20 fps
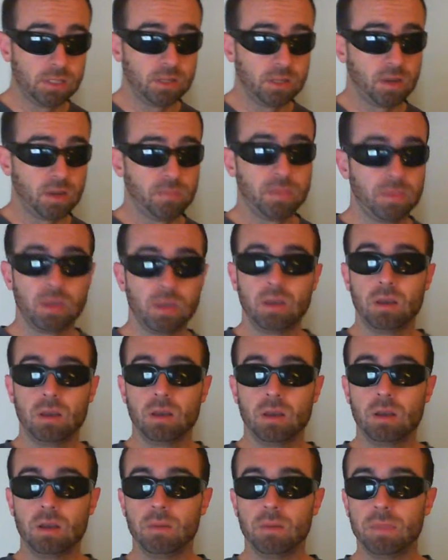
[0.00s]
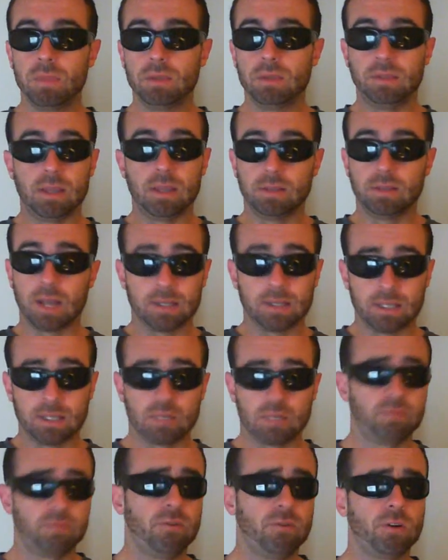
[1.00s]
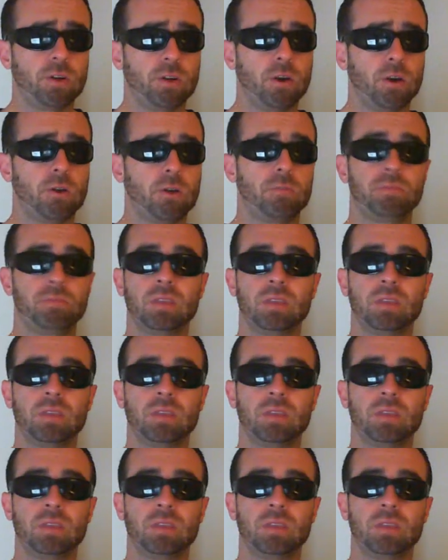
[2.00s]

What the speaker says: Dante's Inferno,